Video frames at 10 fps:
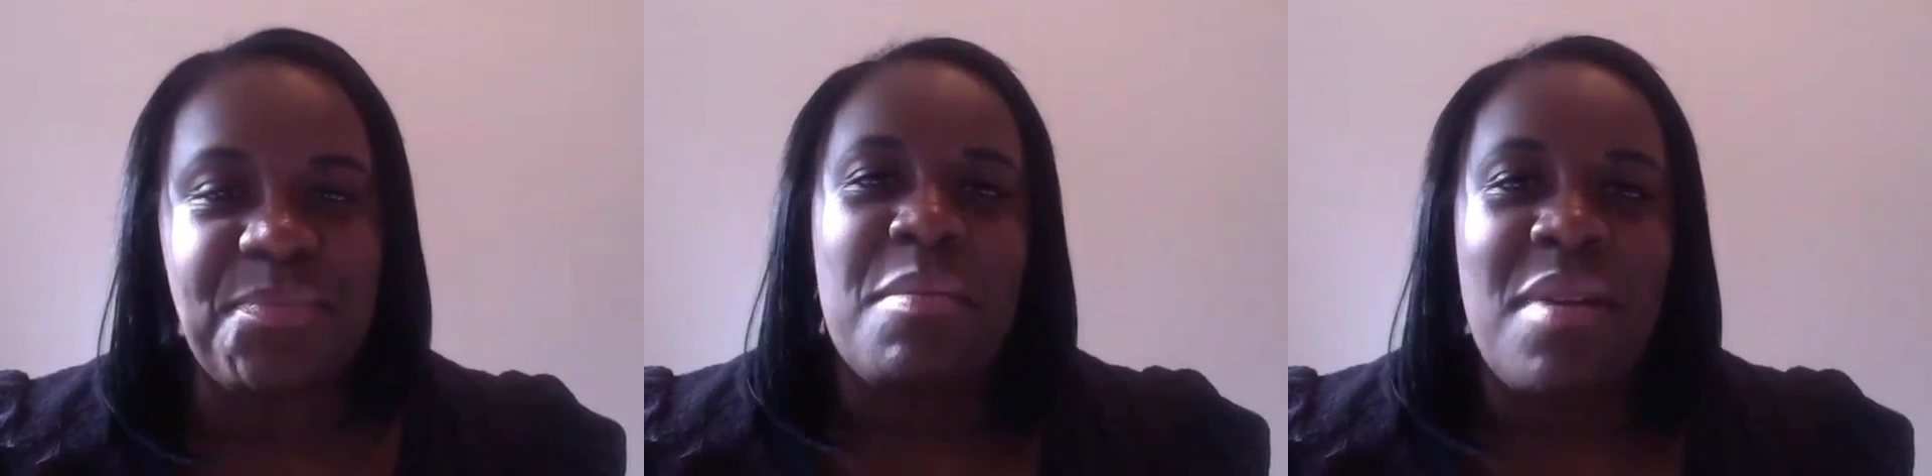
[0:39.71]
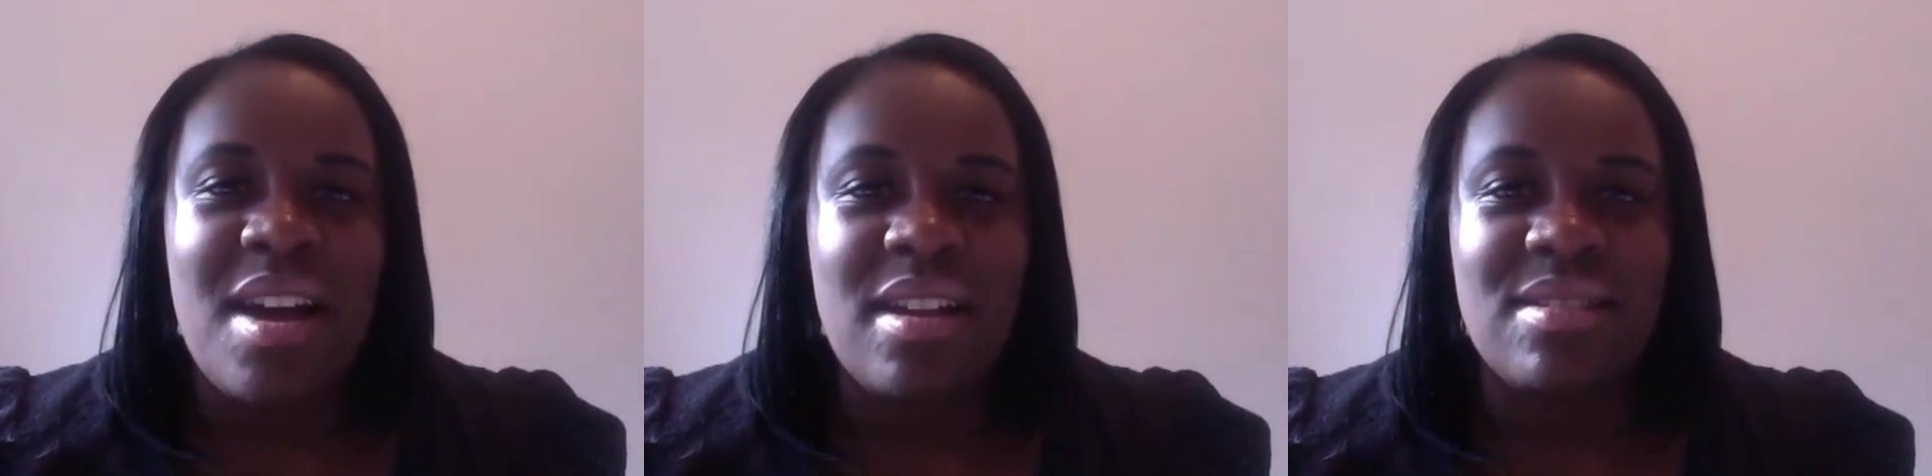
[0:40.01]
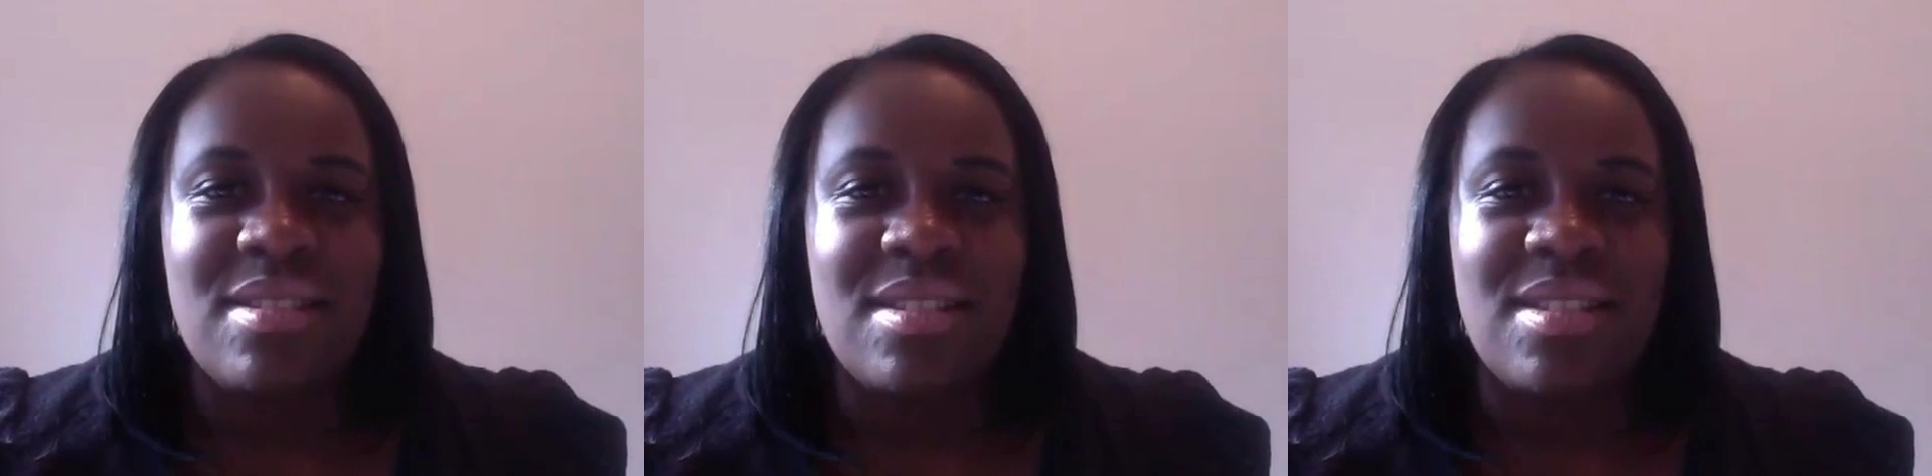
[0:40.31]
My
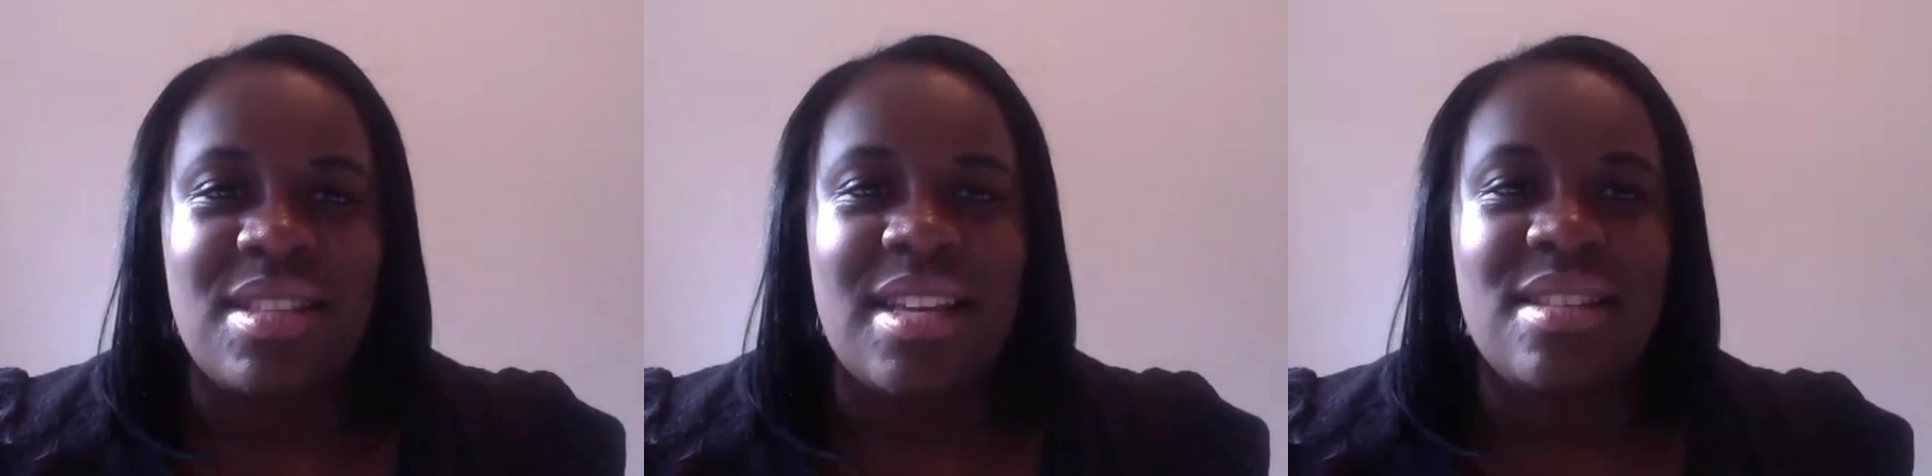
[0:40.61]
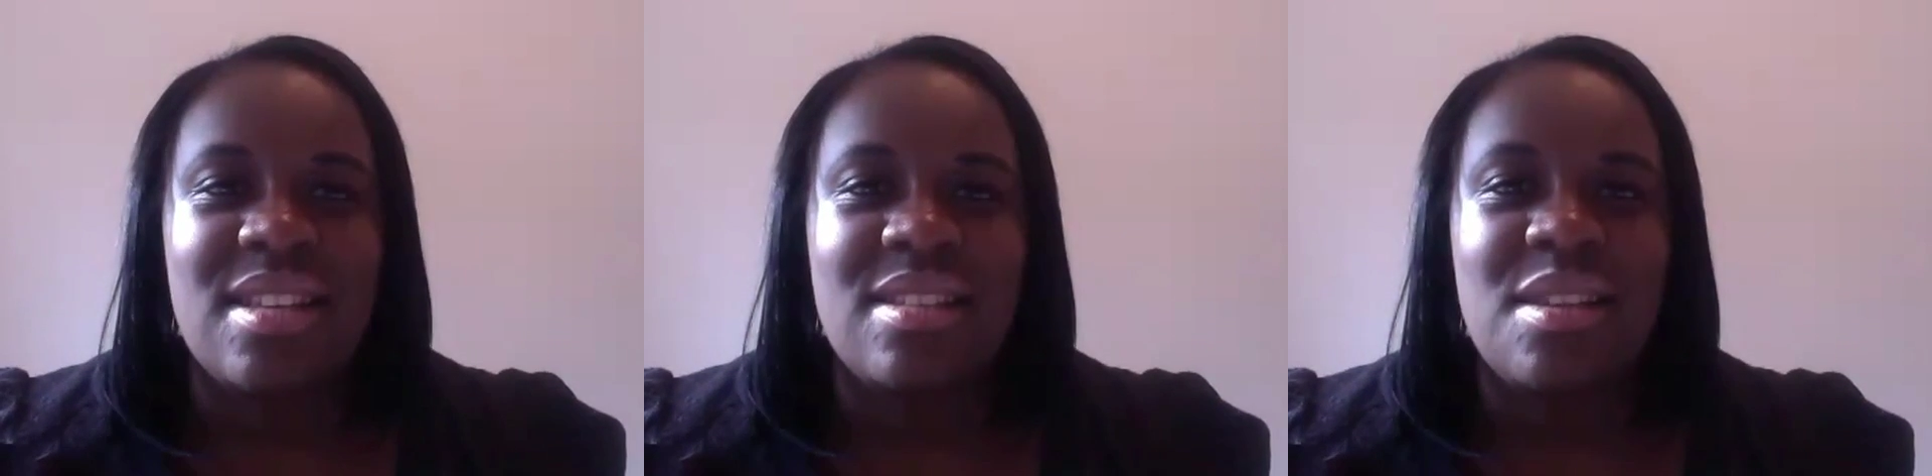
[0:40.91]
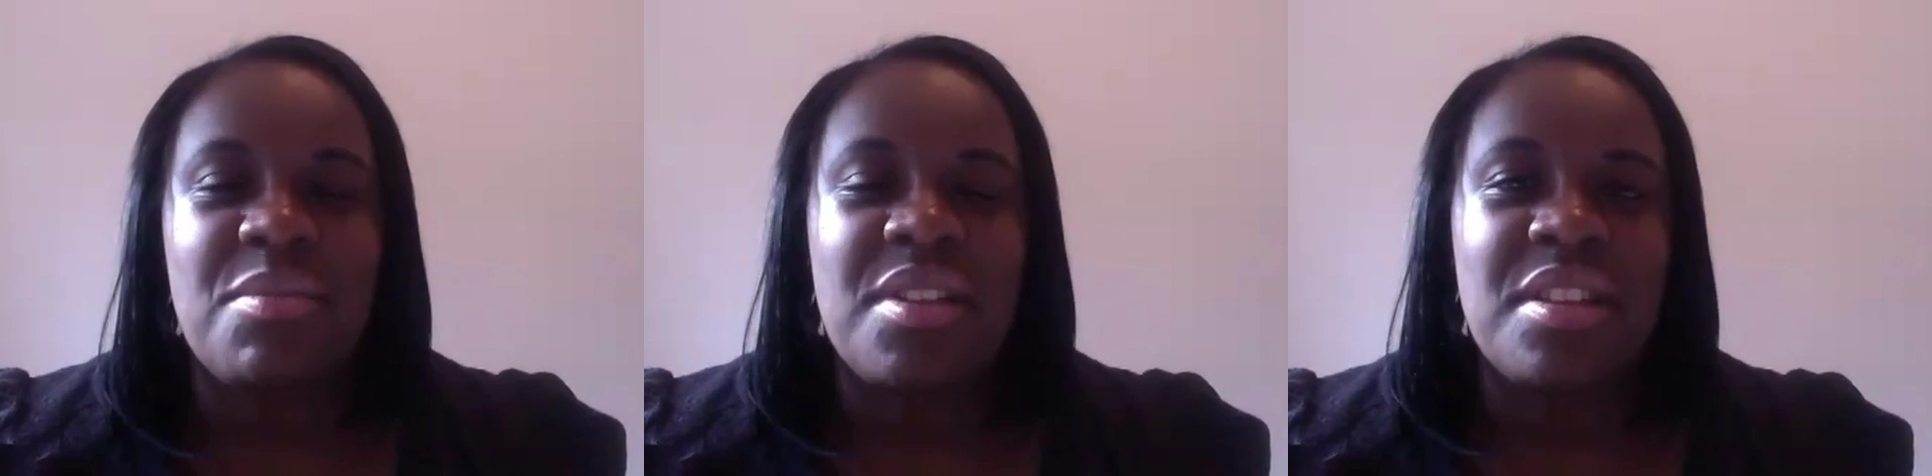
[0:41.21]
answer to this is
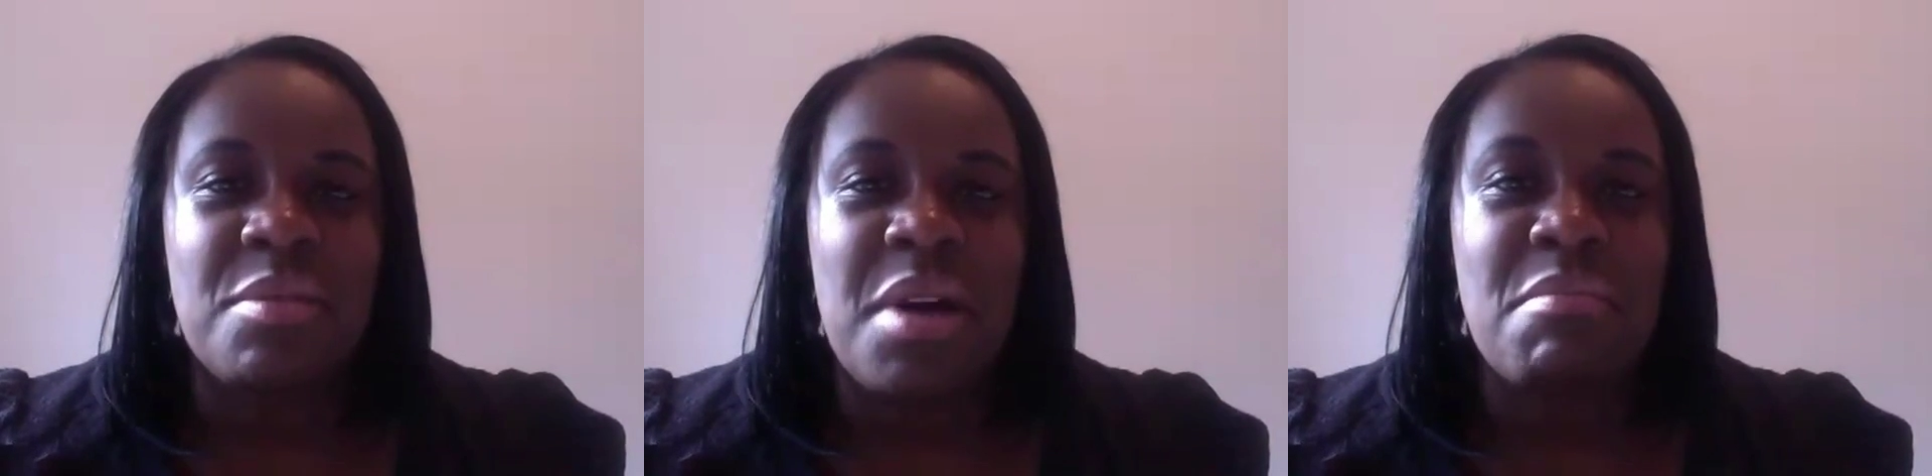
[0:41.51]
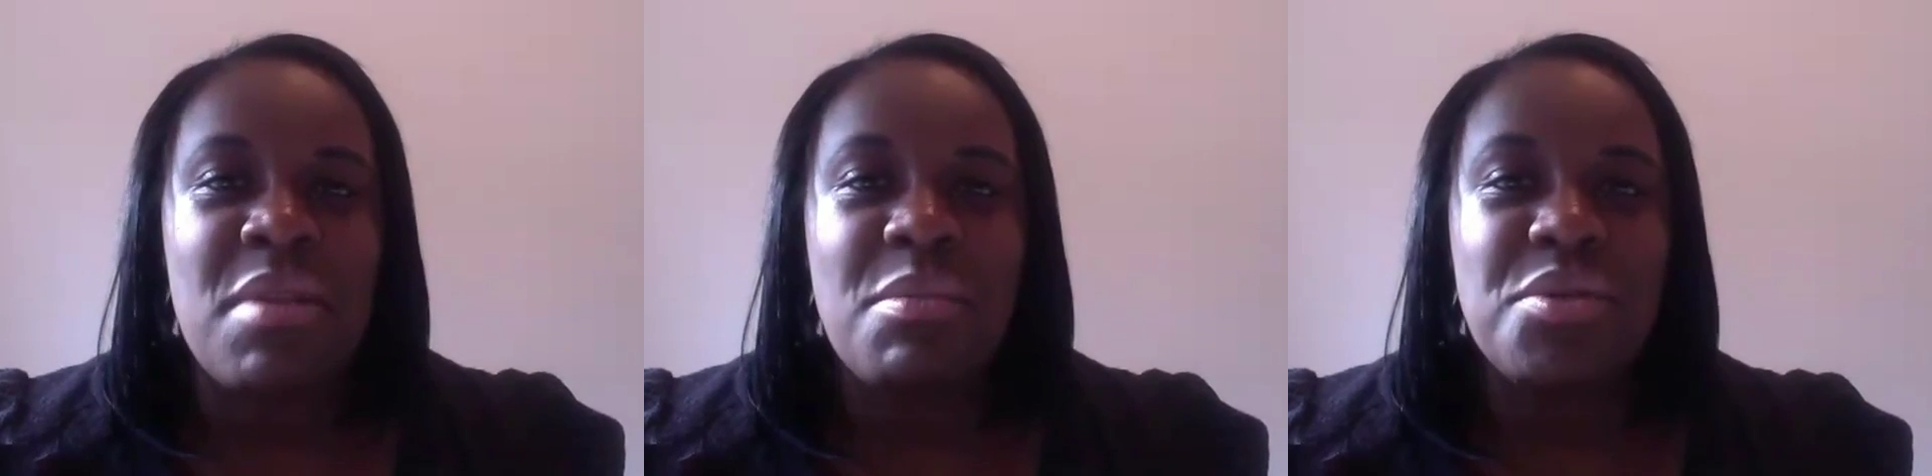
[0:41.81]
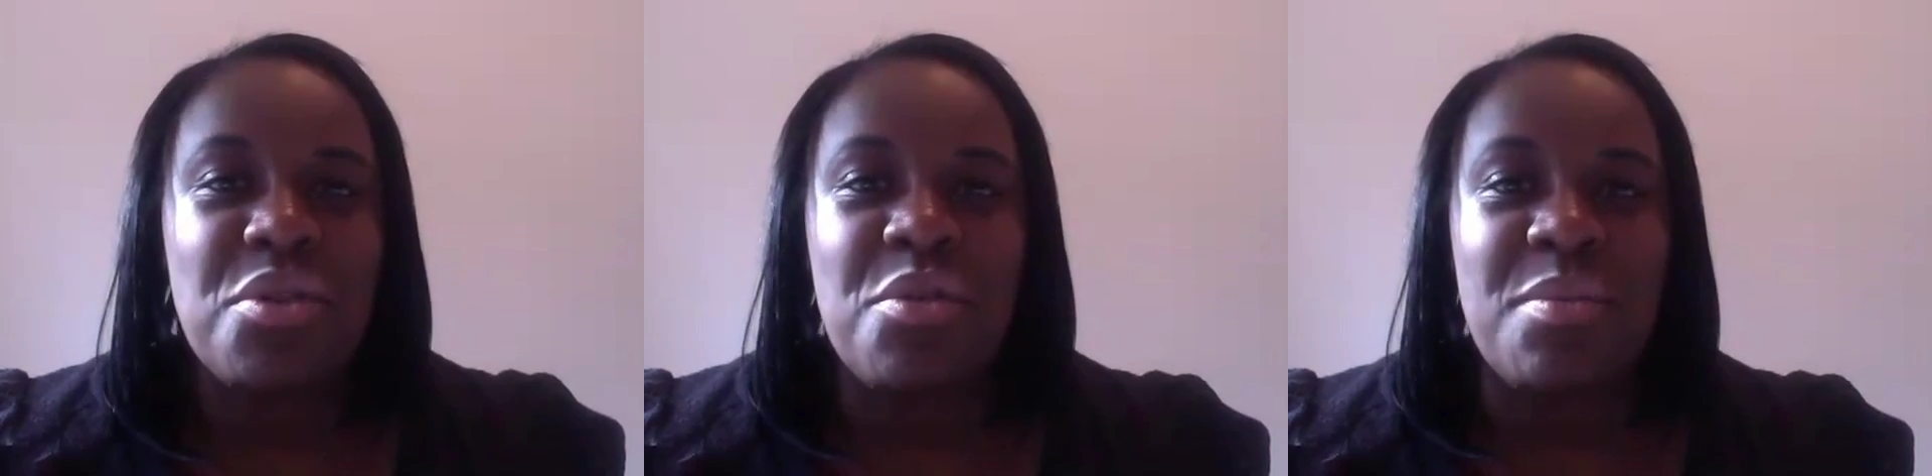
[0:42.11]
something that my mum
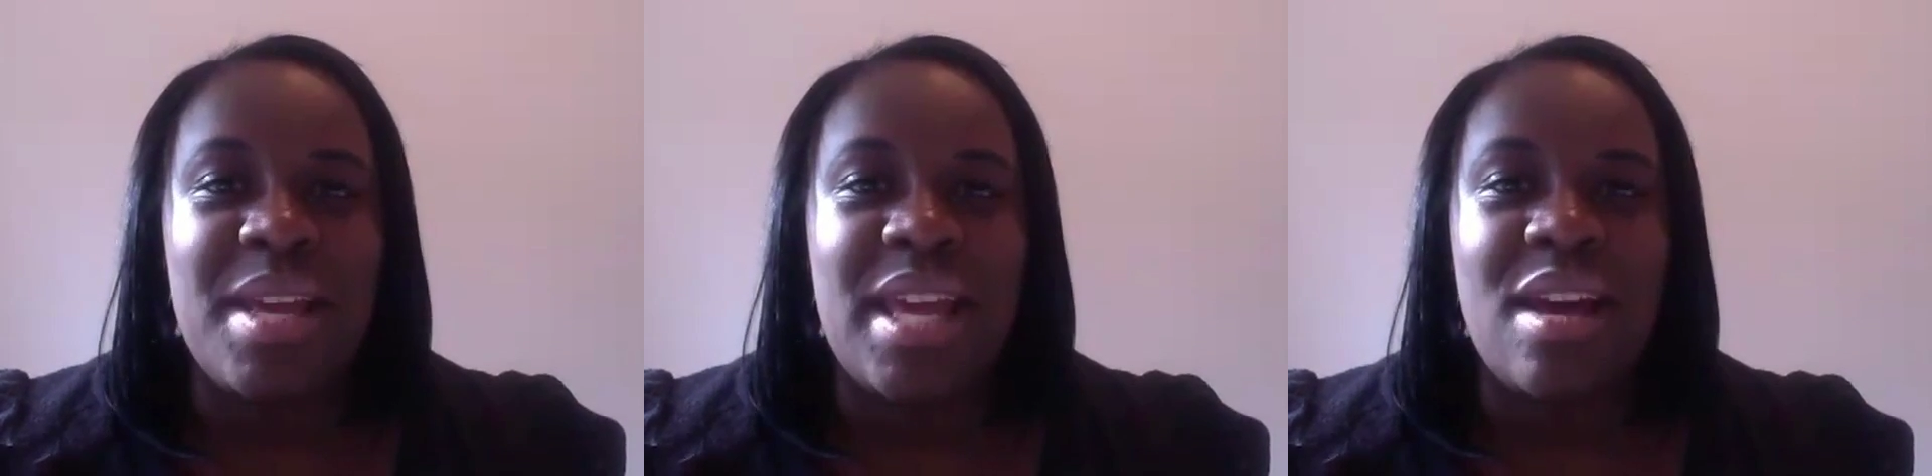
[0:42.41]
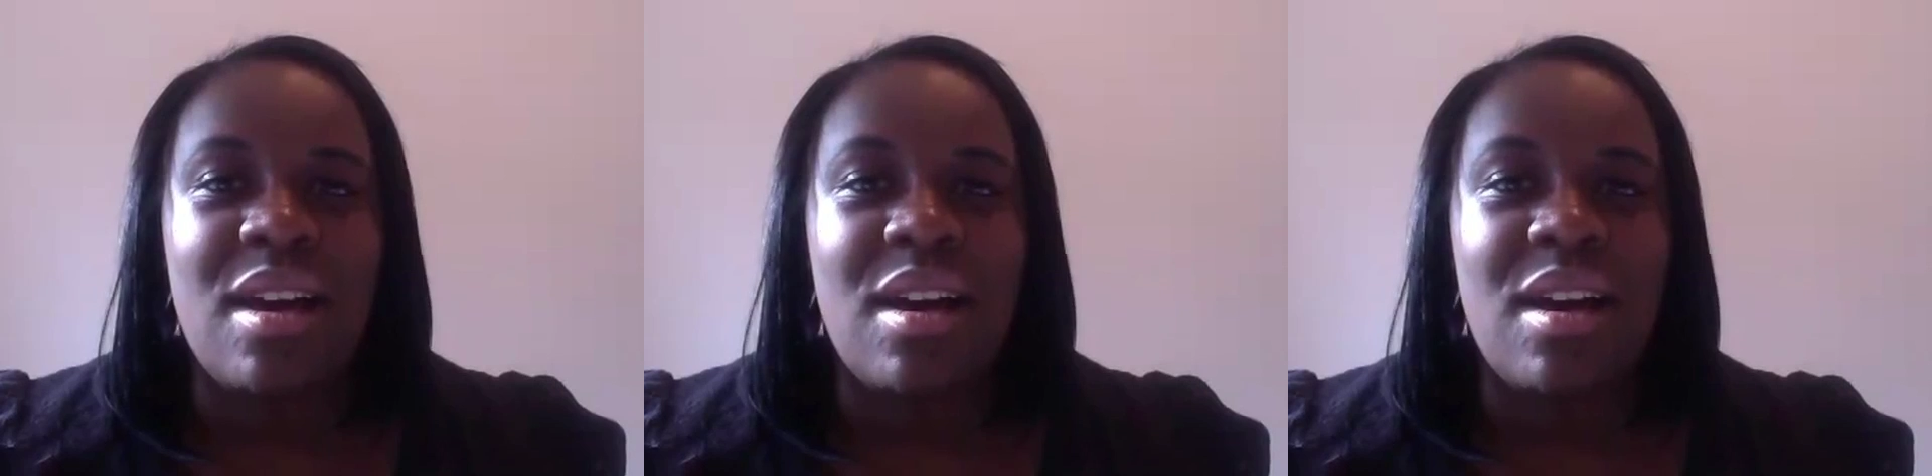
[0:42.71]
taught me